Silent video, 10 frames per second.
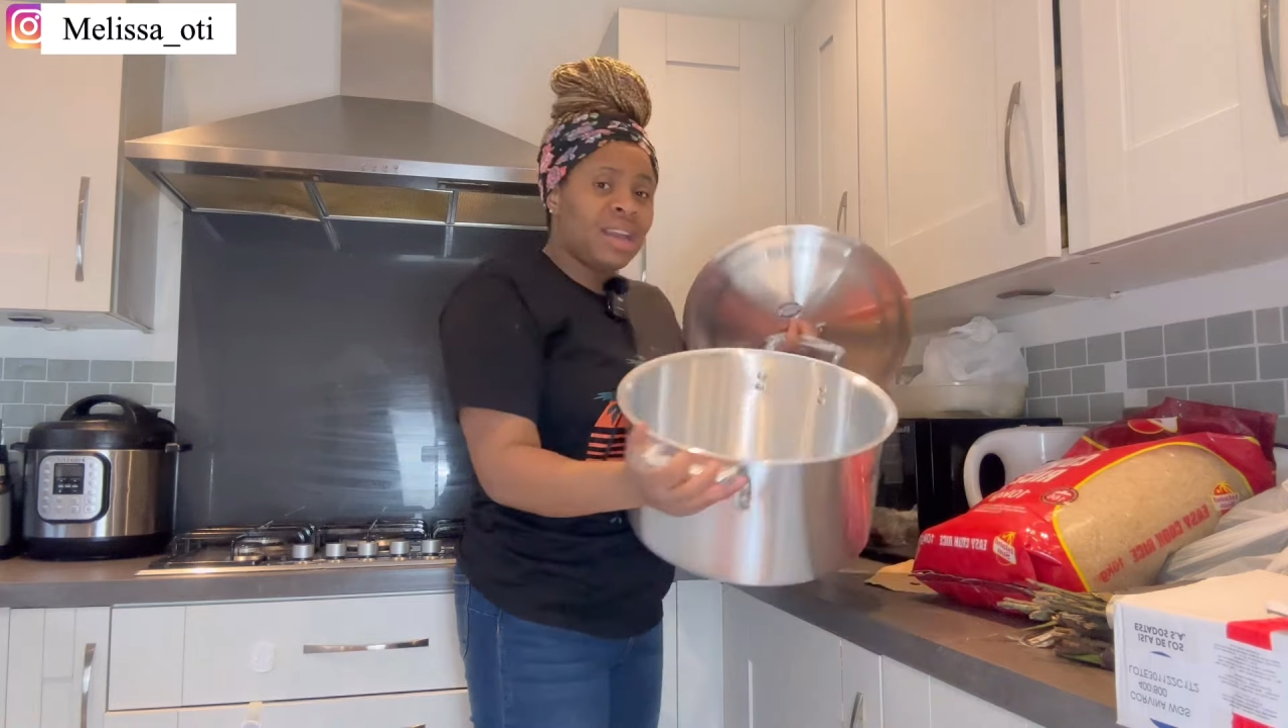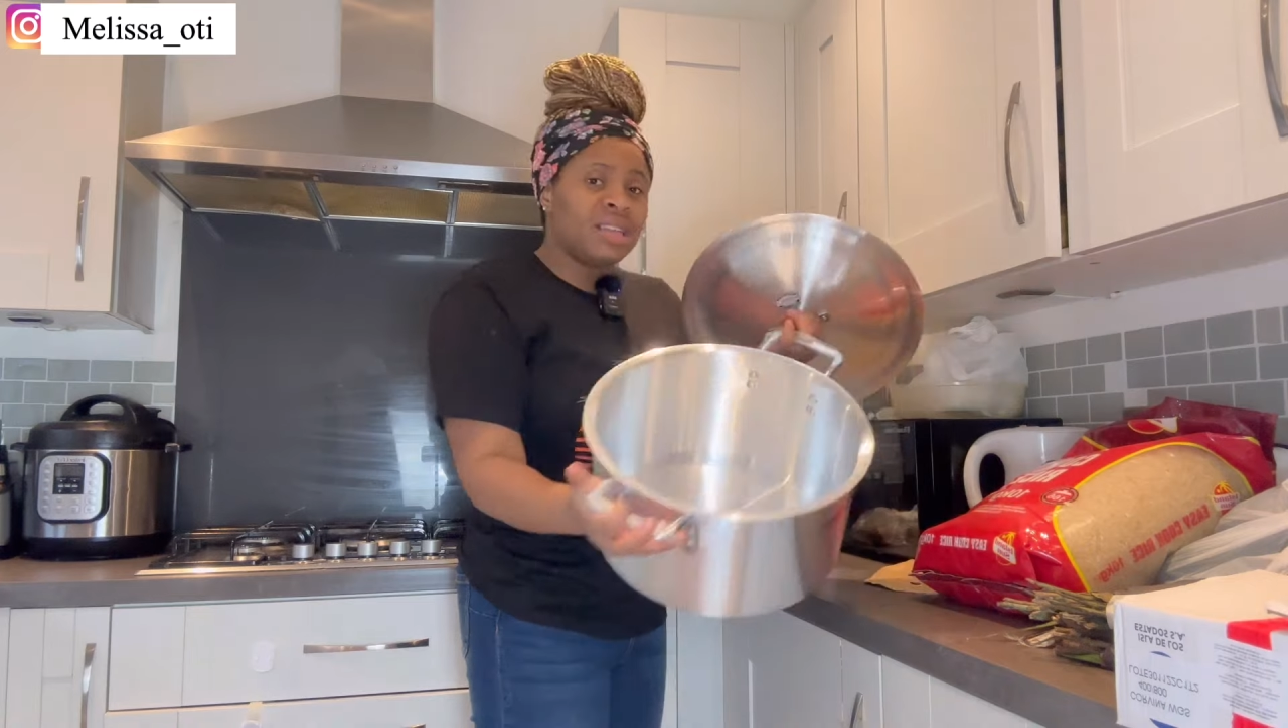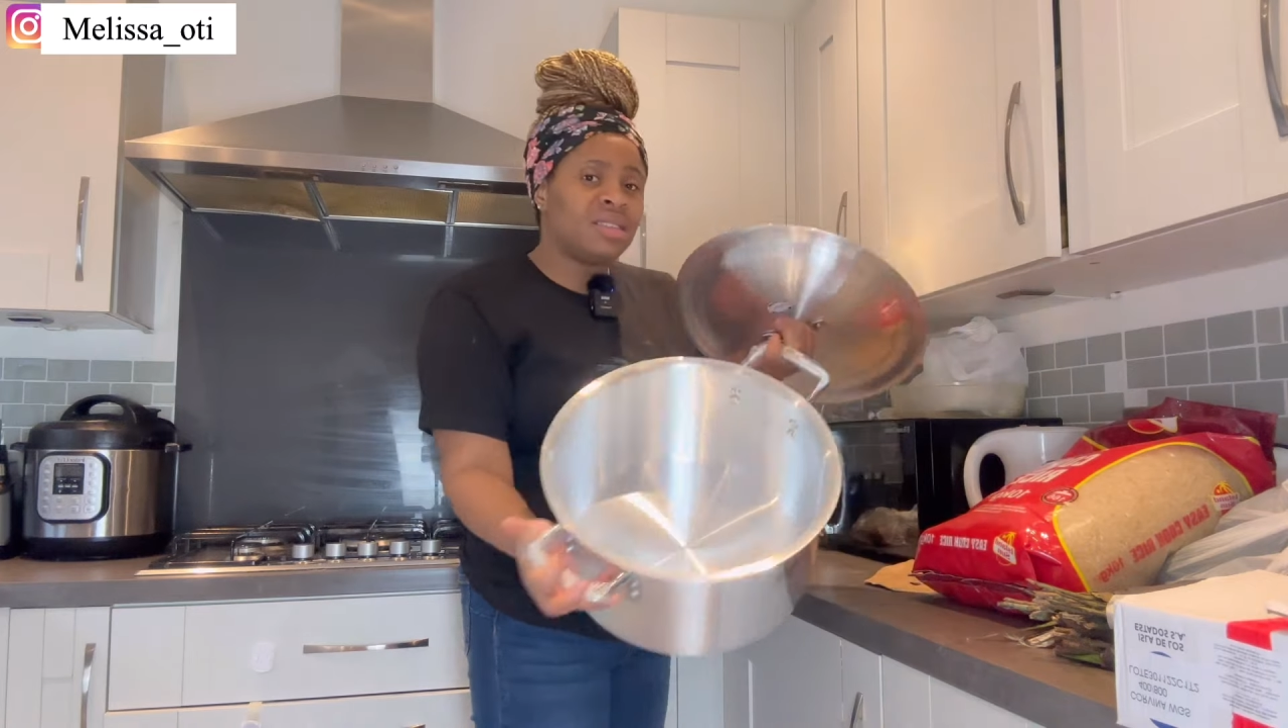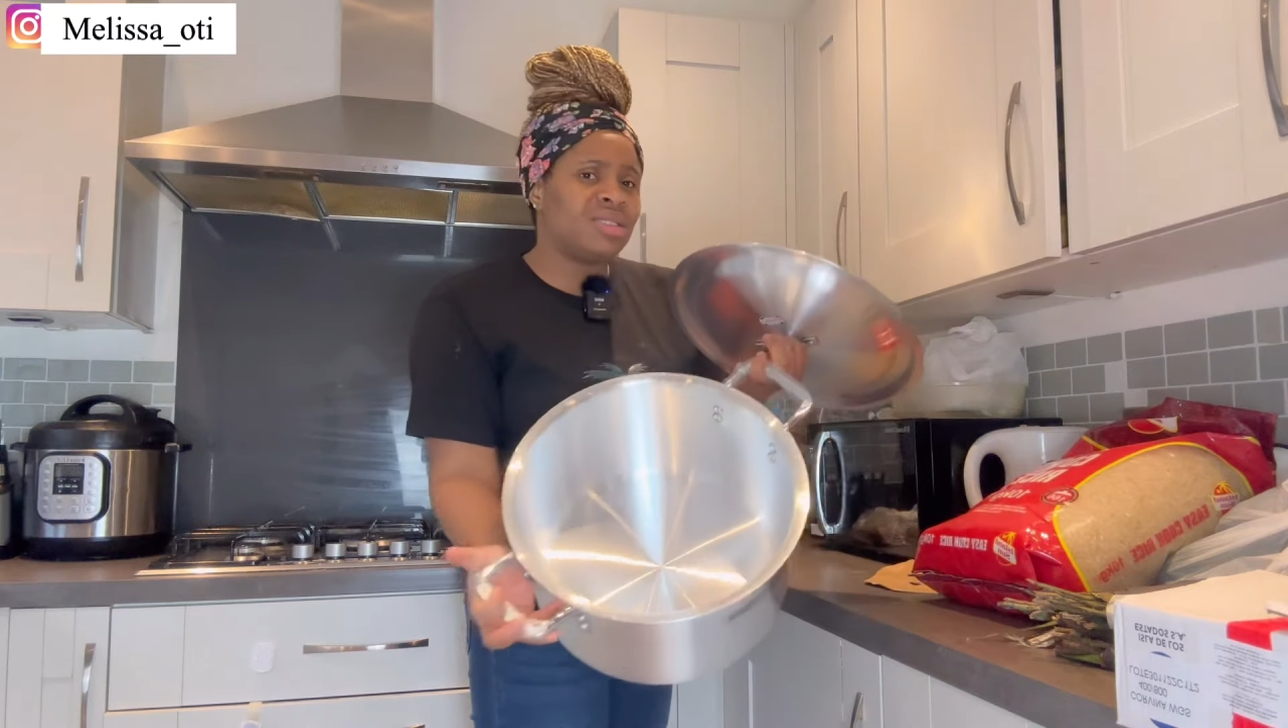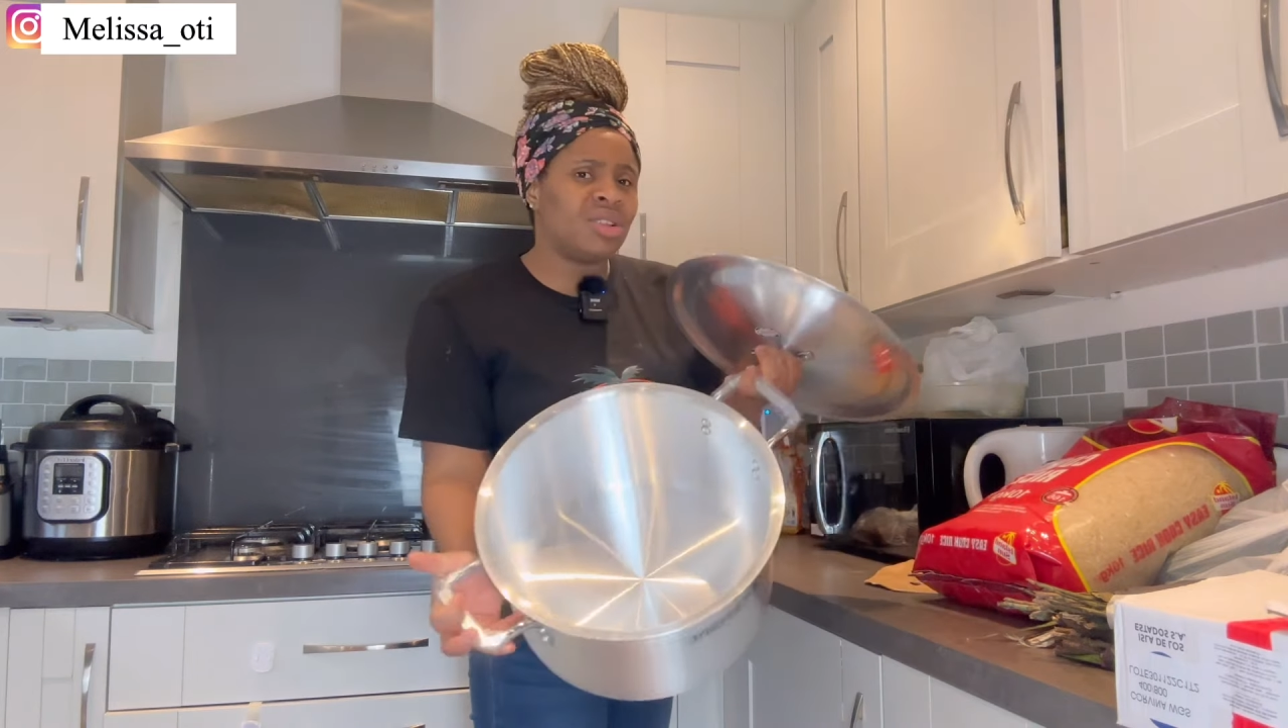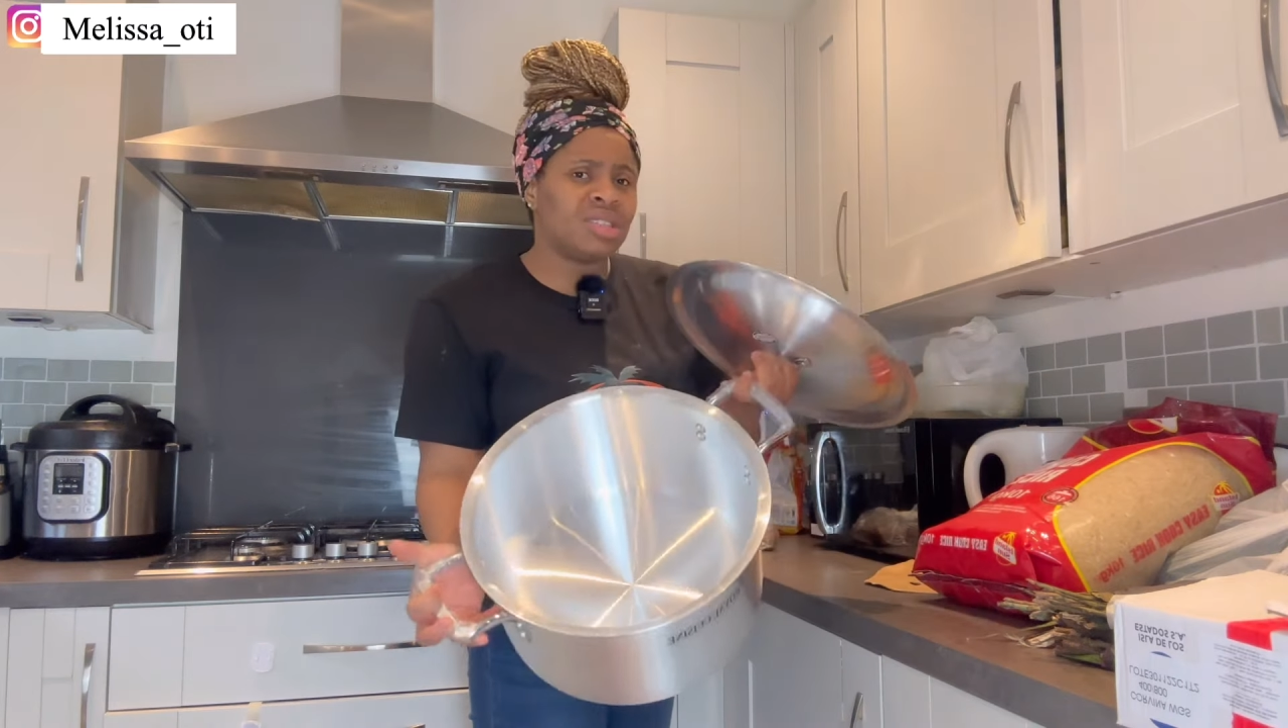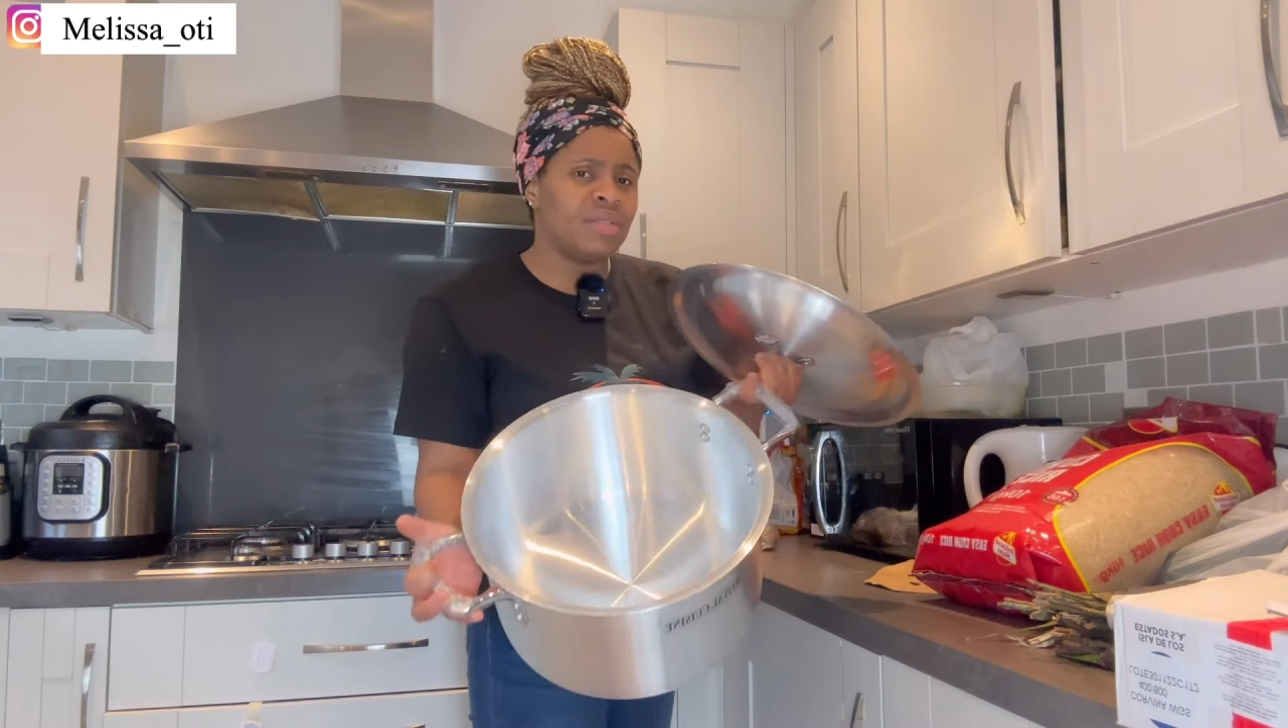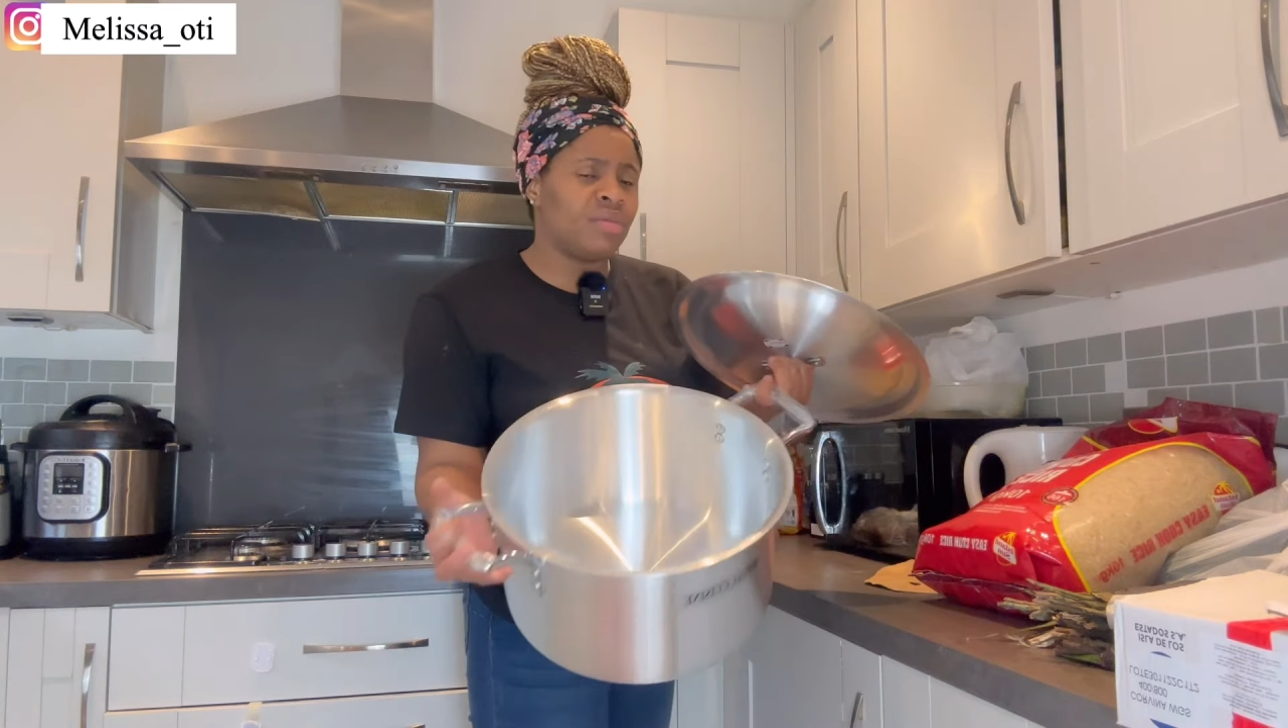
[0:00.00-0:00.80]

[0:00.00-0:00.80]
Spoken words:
And it's not